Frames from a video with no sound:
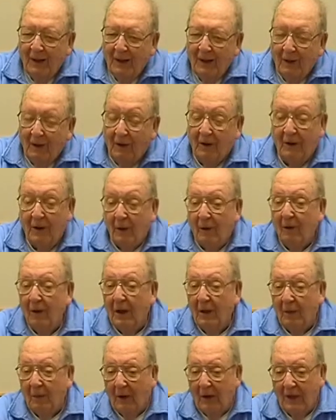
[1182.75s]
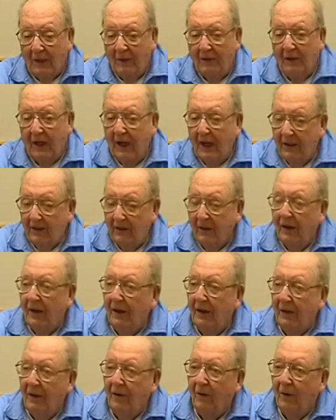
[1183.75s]
well, the only place
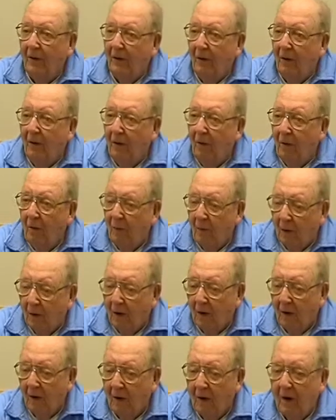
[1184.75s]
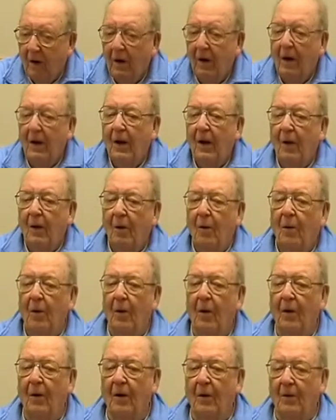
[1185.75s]
actually during the whole war
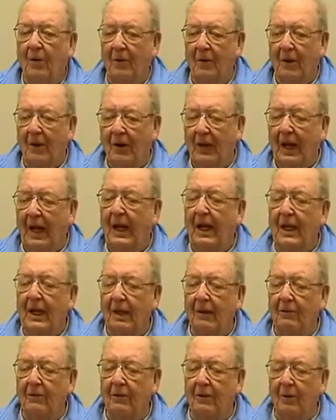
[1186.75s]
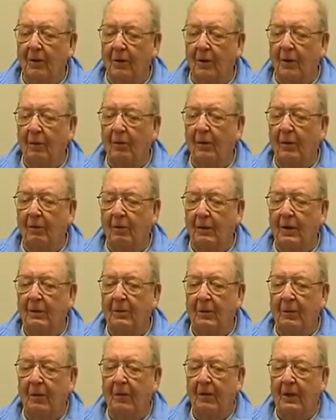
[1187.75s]
where the natives, when we
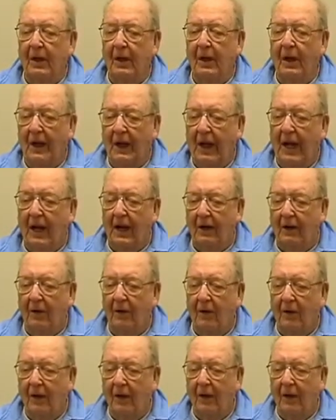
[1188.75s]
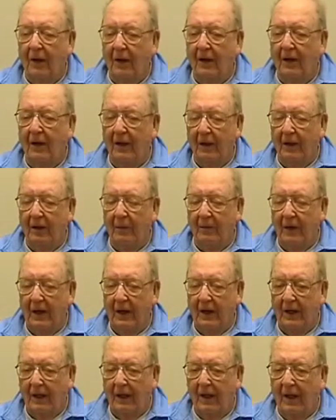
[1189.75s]
pulled in and anchored at Little
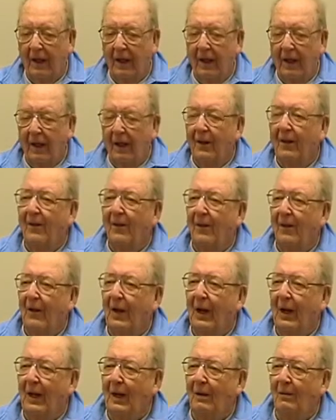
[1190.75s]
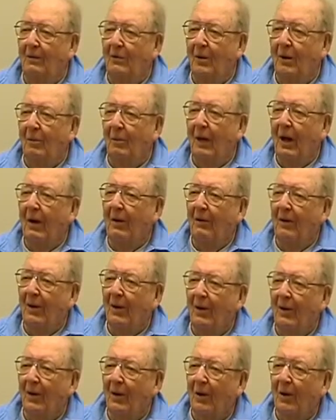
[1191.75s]
Makin, the natives come out
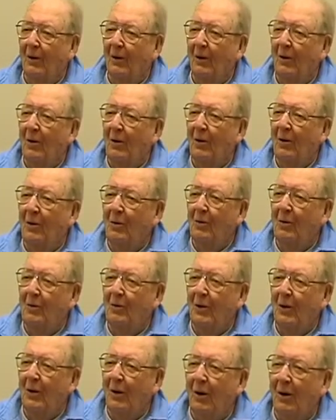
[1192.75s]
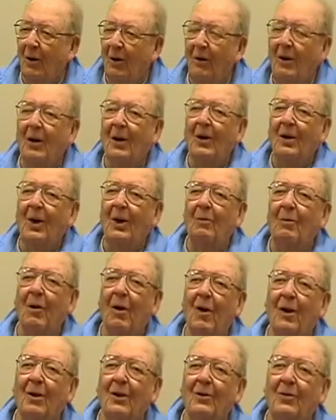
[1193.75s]
in their canoes, you know, and they
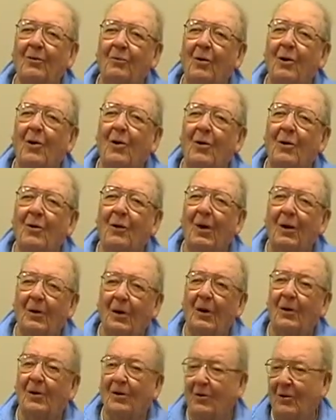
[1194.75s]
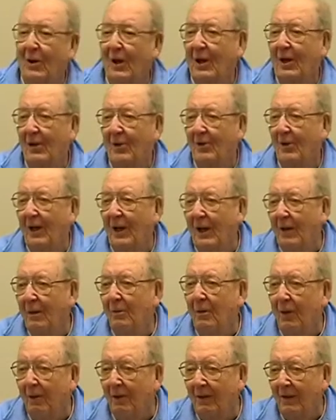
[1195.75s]
brought us fruit, and just like you see in the
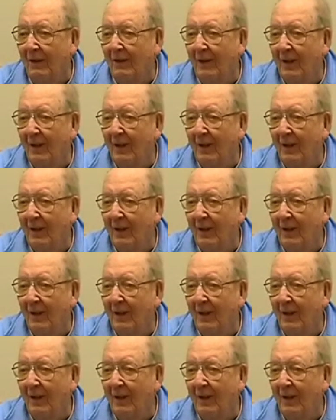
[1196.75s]
movies.